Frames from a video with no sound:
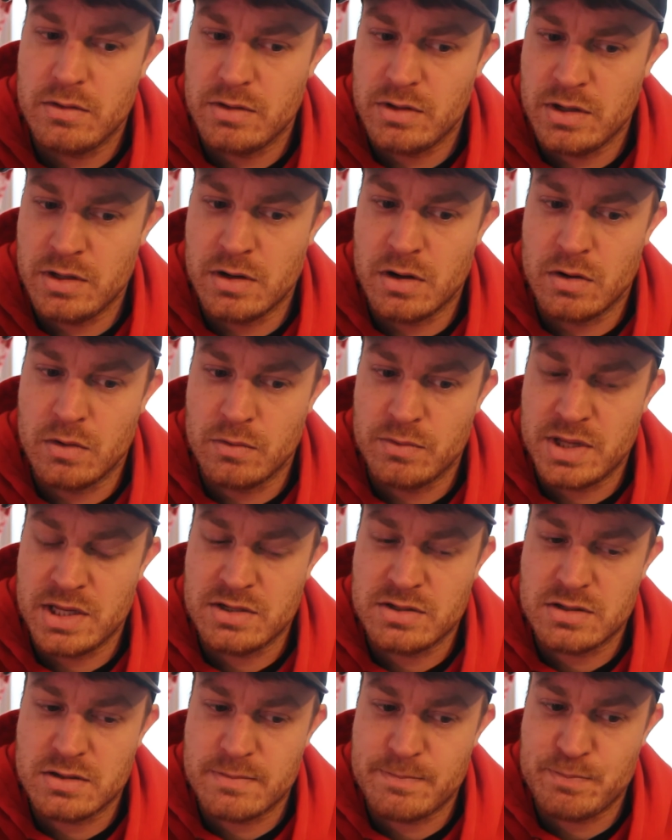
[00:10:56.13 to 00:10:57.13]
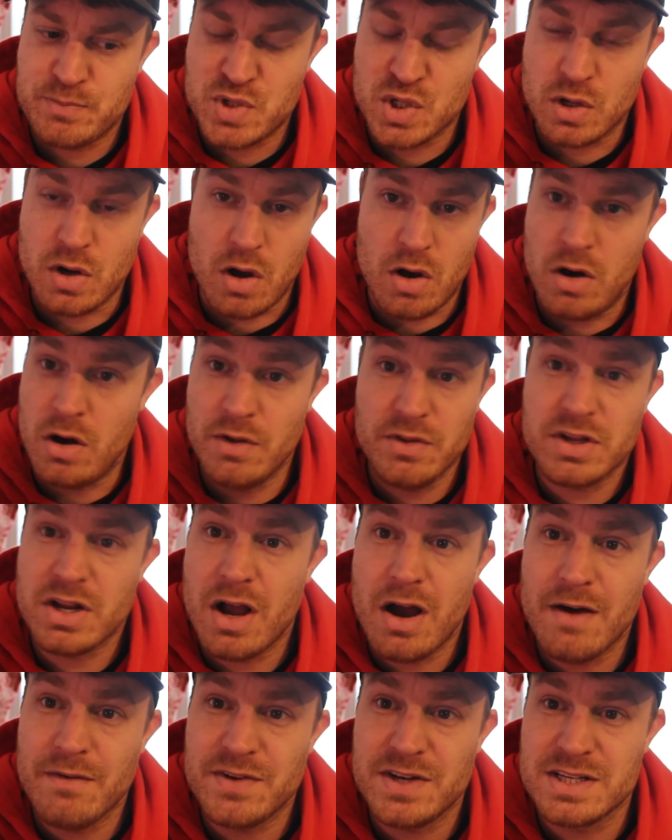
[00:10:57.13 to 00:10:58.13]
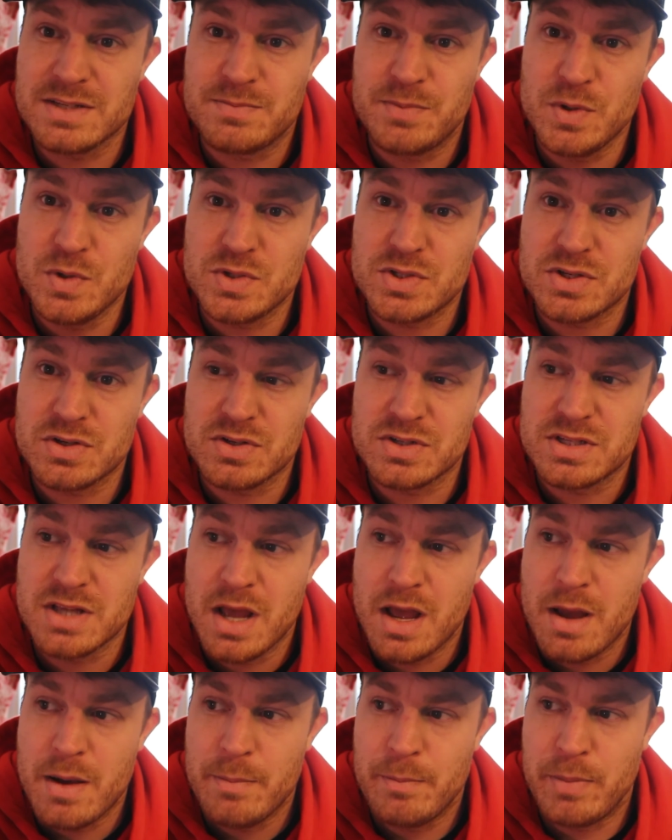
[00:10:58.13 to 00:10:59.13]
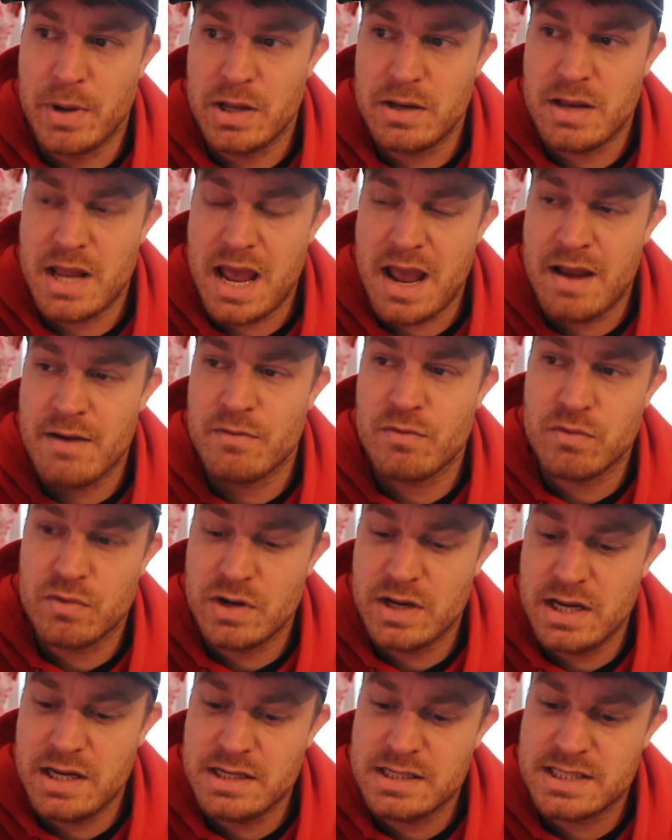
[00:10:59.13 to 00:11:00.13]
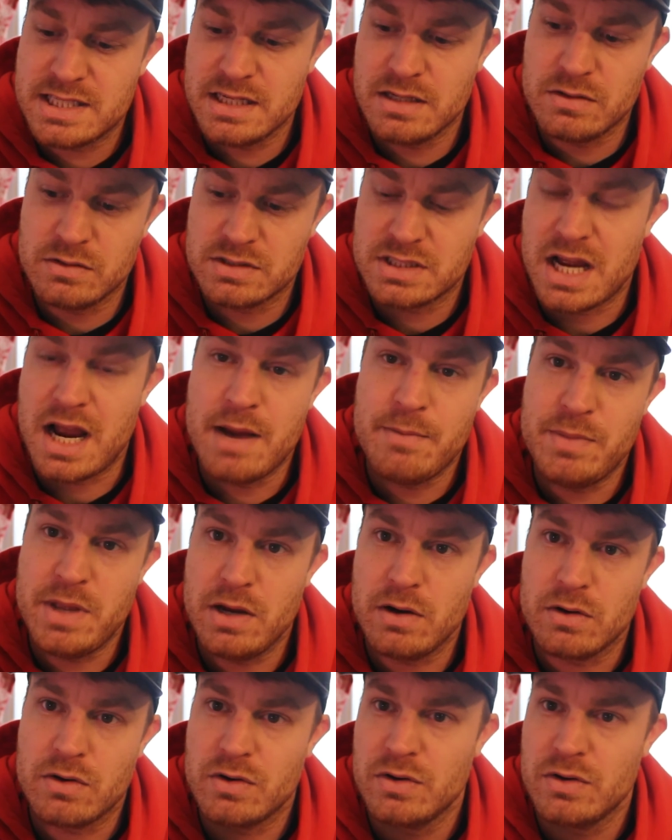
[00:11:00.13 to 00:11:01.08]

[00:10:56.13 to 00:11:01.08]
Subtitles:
you know, they took all the confidence boosters, but every single time they are